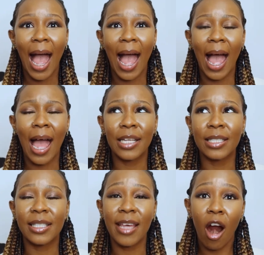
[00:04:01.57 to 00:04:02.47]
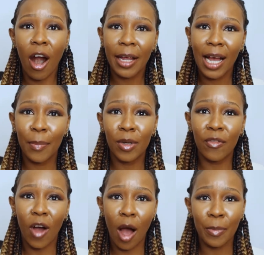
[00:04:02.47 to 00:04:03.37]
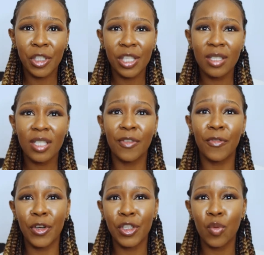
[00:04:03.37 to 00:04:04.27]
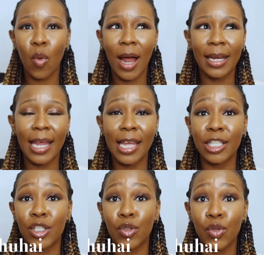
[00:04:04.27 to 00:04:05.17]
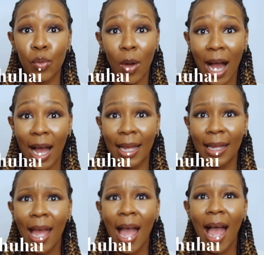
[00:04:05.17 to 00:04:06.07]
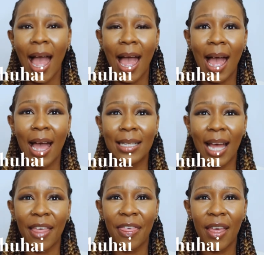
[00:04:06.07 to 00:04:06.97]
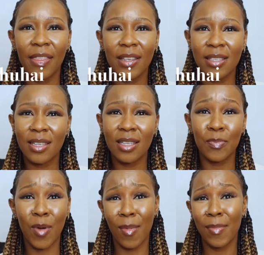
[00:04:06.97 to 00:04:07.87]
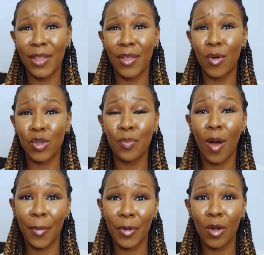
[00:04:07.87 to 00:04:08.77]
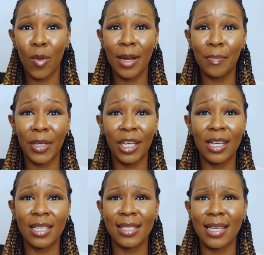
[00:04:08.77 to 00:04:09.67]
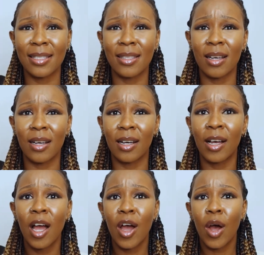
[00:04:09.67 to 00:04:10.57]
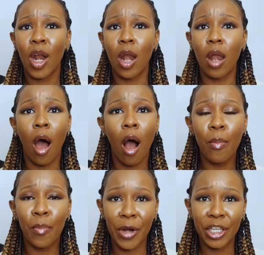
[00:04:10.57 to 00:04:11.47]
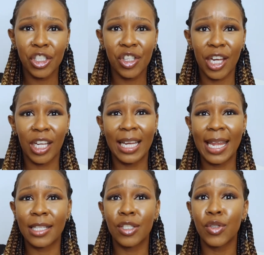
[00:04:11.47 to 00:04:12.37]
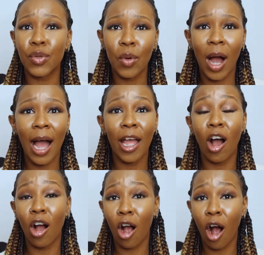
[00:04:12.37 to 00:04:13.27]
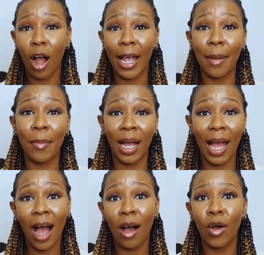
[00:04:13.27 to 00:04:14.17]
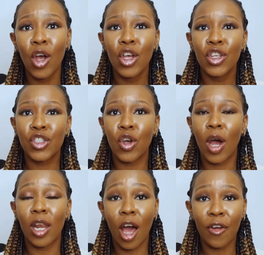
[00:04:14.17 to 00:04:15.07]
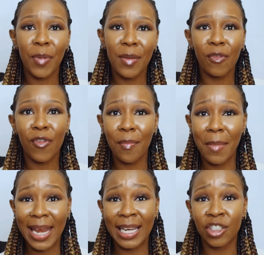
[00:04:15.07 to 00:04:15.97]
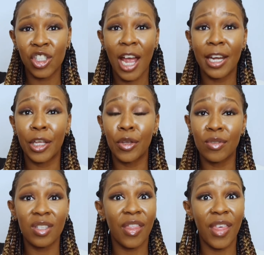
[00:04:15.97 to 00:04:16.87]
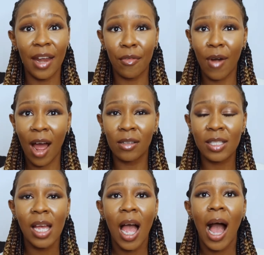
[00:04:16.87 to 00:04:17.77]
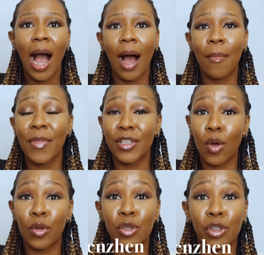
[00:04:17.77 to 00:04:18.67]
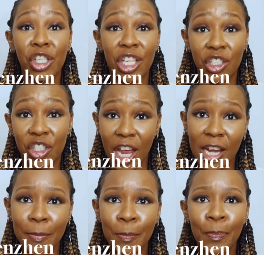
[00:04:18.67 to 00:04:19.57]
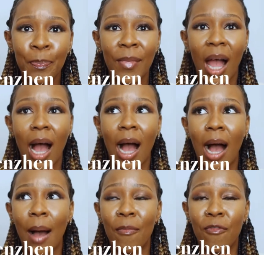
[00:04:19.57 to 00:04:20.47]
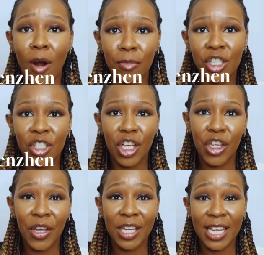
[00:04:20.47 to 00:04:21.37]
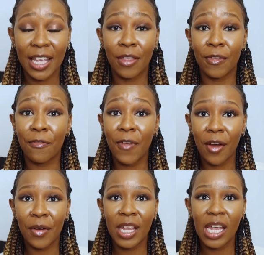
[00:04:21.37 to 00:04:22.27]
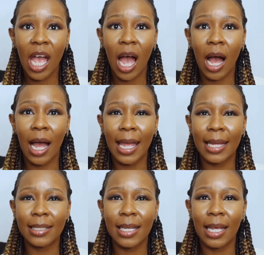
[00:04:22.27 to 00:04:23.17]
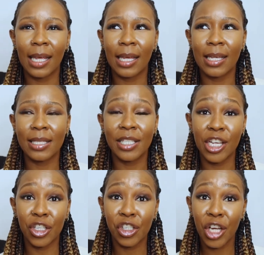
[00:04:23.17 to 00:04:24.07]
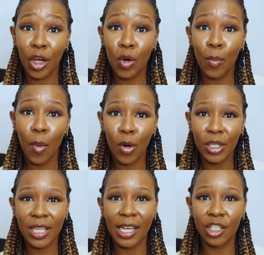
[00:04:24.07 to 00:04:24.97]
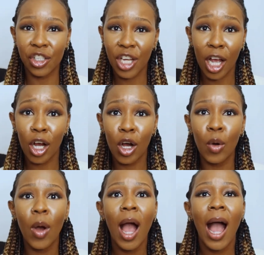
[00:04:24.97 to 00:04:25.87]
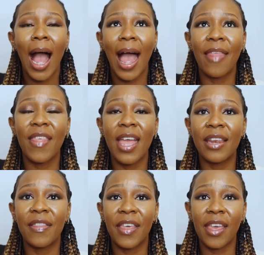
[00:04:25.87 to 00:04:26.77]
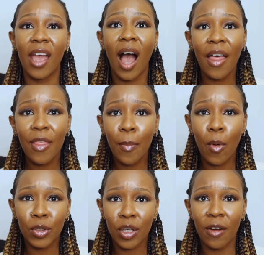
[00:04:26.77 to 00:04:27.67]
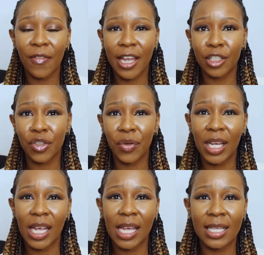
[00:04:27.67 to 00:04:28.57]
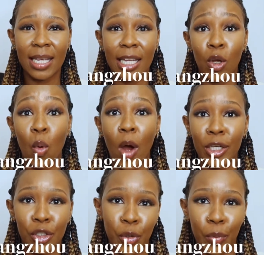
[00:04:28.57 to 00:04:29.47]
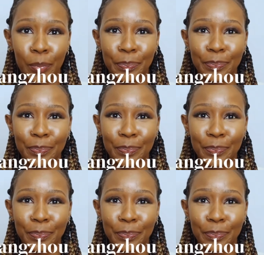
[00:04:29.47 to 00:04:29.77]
And there are a couple of options. The first one is Zhuhai. And I think this is probably the most popular one because there's the long bridge that connects Zhuhai, Hong Kong, and Macau. So a lot of people from mainland China use that route. There's also Shenzhen. From Shenzhen, you can take the ferry. It is near Shekou port in Shekou. And then the other port of entry is in Guangzhou.